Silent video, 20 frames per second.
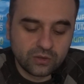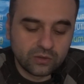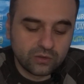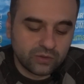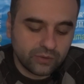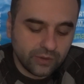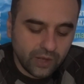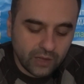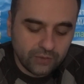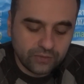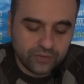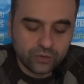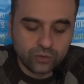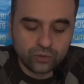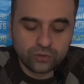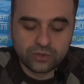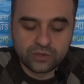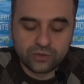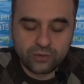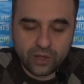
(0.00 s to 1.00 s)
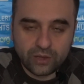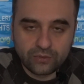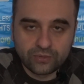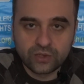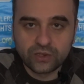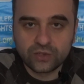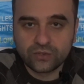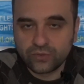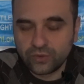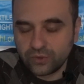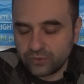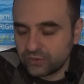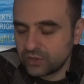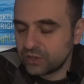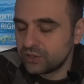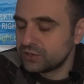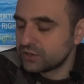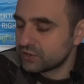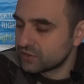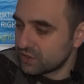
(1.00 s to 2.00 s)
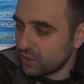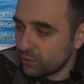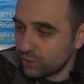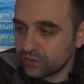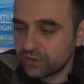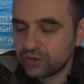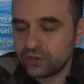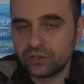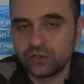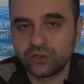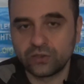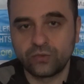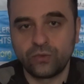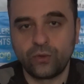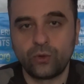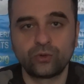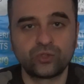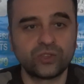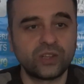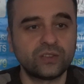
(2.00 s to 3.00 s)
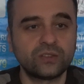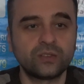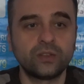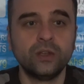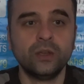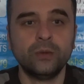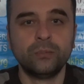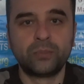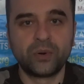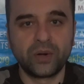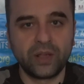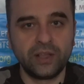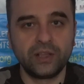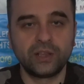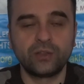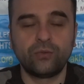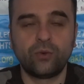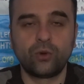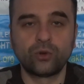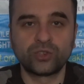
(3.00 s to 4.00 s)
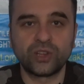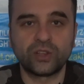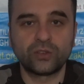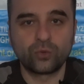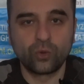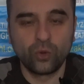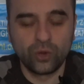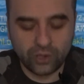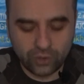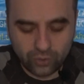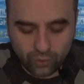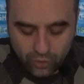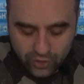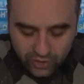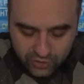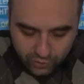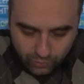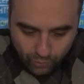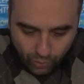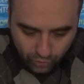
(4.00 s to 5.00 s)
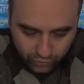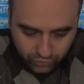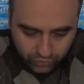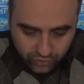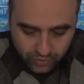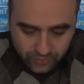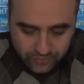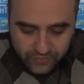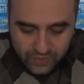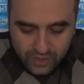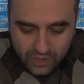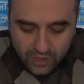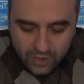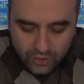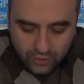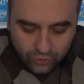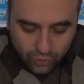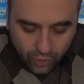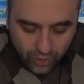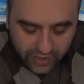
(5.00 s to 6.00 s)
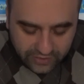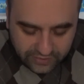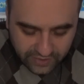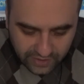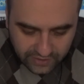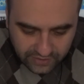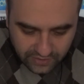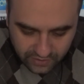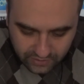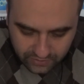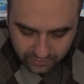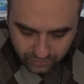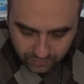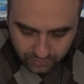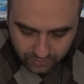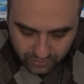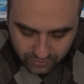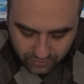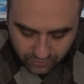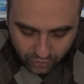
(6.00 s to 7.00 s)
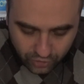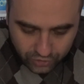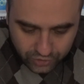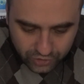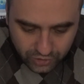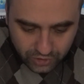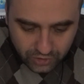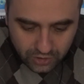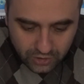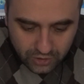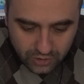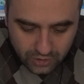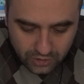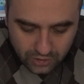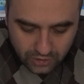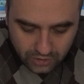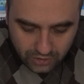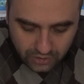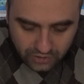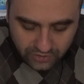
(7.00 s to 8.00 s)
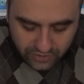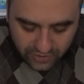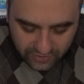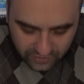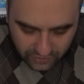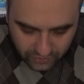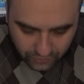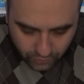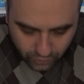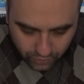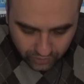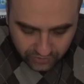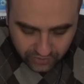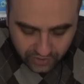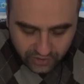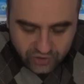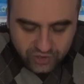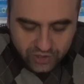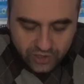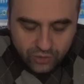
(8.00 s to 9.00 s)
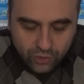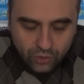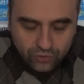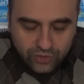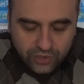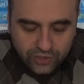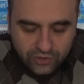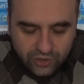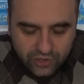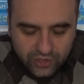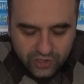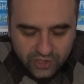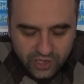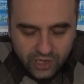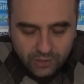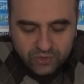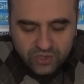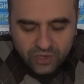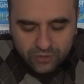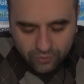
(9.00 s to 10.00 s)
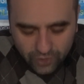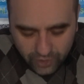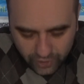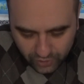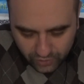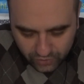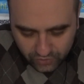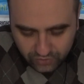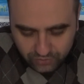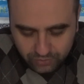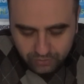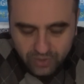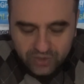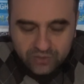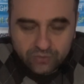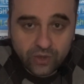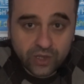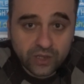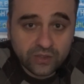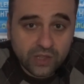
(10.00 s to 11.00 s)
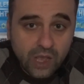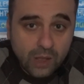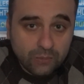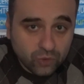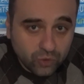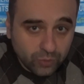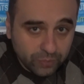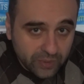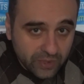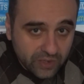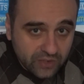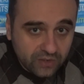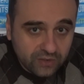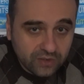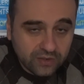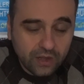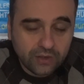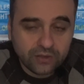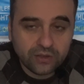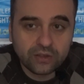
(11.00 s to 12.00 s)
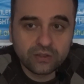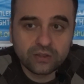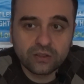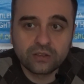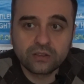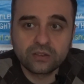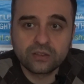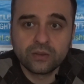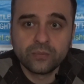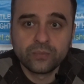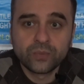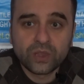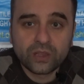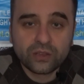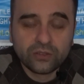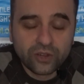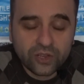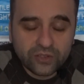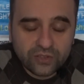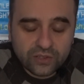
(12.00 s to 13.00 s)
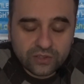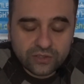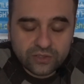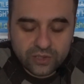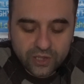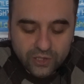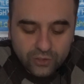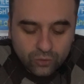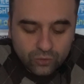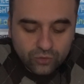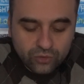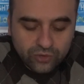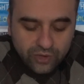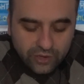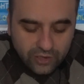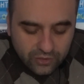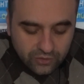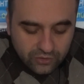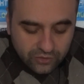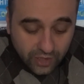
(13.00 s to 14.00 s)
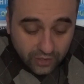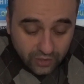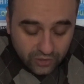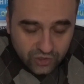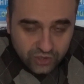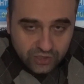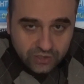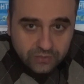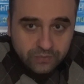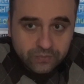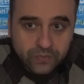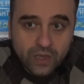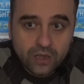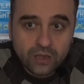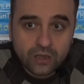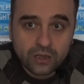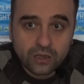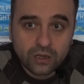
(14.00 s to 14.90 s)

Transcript: 12 years, 15 years, 17 years for just praying, for just going to mosque. So as I said before, reasons for detention in concentration camps are various, but when it comes to prison sentences, reasons related to religion